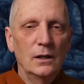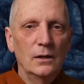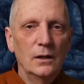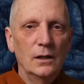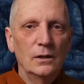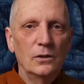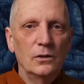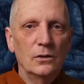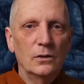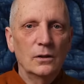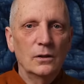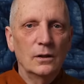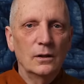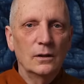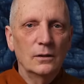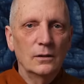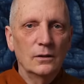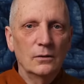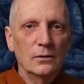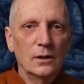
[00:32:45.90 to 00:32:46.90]
then you're,
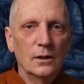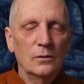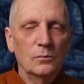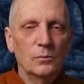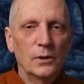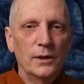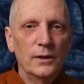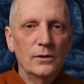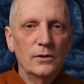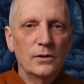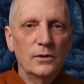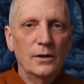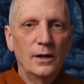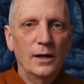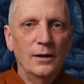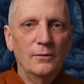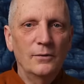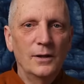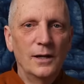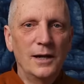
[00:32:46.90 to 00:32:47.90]
you're out of place in
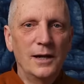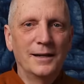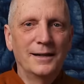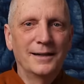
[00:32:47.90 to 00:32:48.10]
heaven.